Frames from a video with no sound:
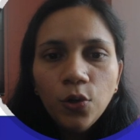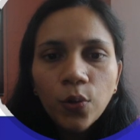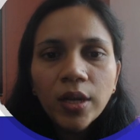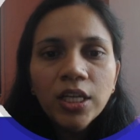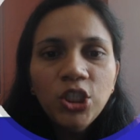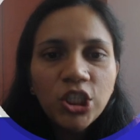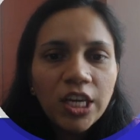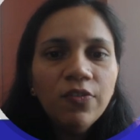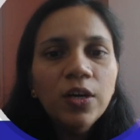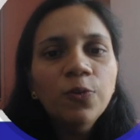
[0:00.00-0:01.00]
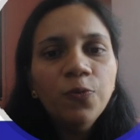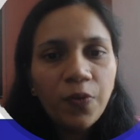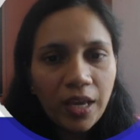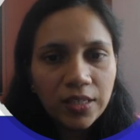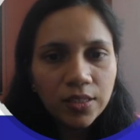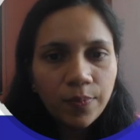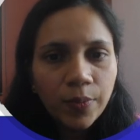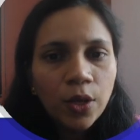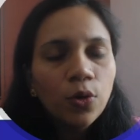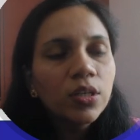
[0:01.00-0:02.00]
during G1
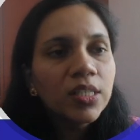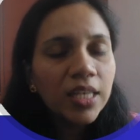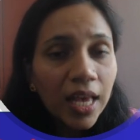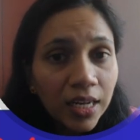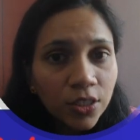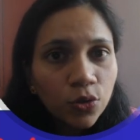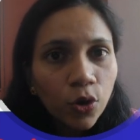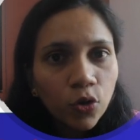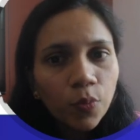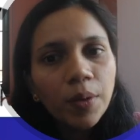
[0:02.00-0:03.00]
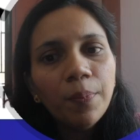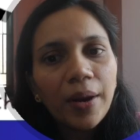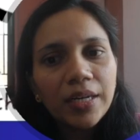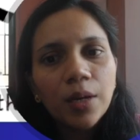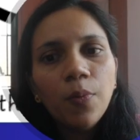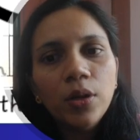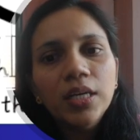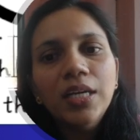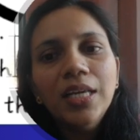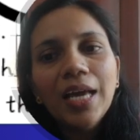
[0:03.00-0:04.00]
phase, your cell is going to be
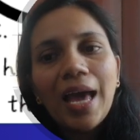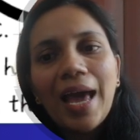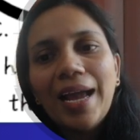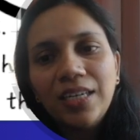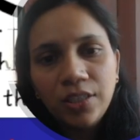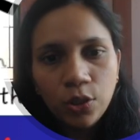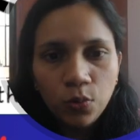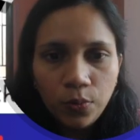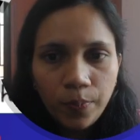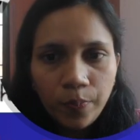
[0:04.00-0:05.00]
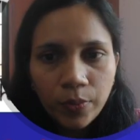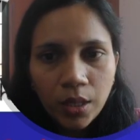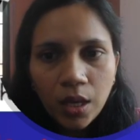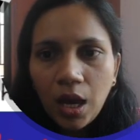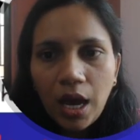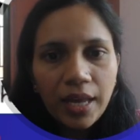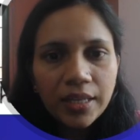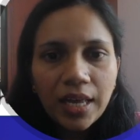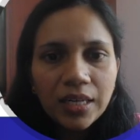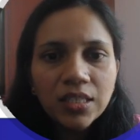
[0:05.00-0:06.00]
metabolically active
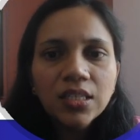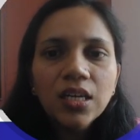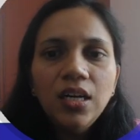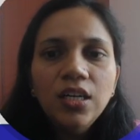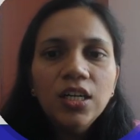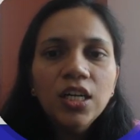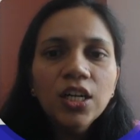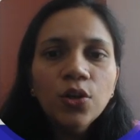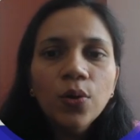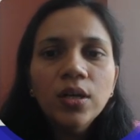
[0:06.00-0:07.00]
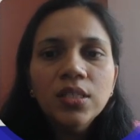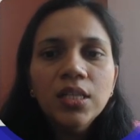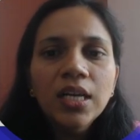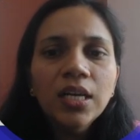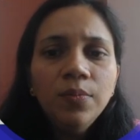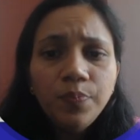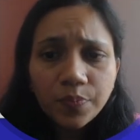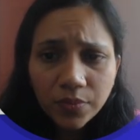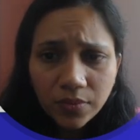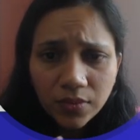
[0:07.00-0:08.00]
and there is
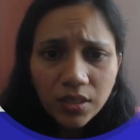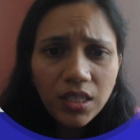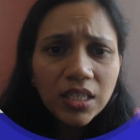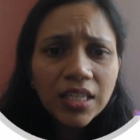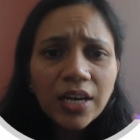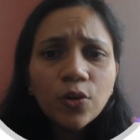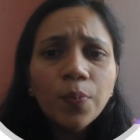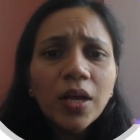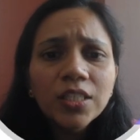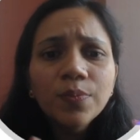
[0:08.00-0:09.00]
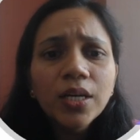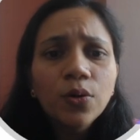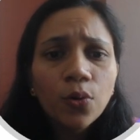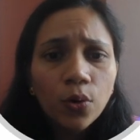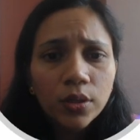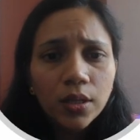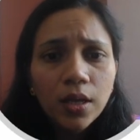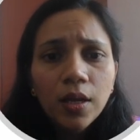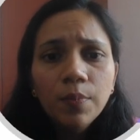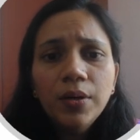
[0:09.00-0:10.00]
continuously cytoplasmic
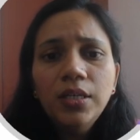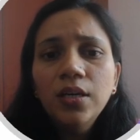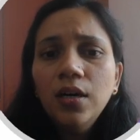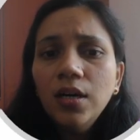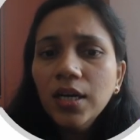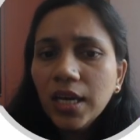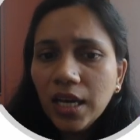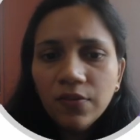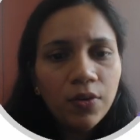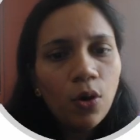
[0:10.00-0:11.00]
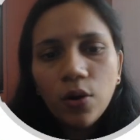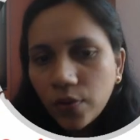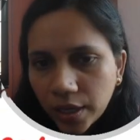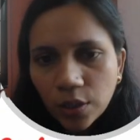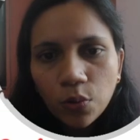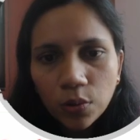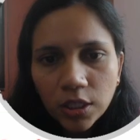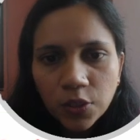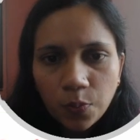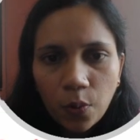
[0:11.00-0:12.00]
growth. But here again we already know
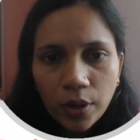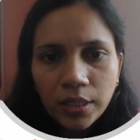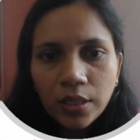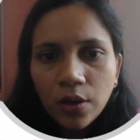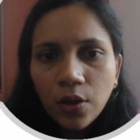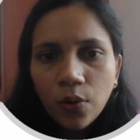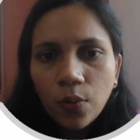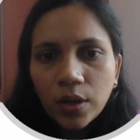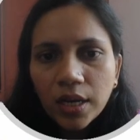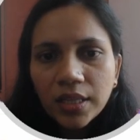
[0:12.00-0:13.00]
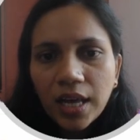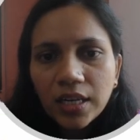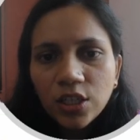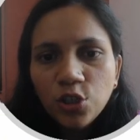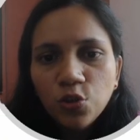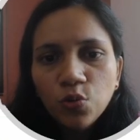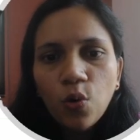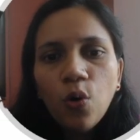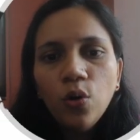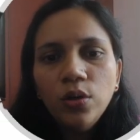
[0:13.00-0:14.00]
this point. Okay, there is
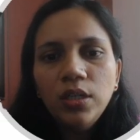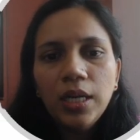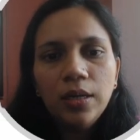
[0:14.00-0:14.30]
no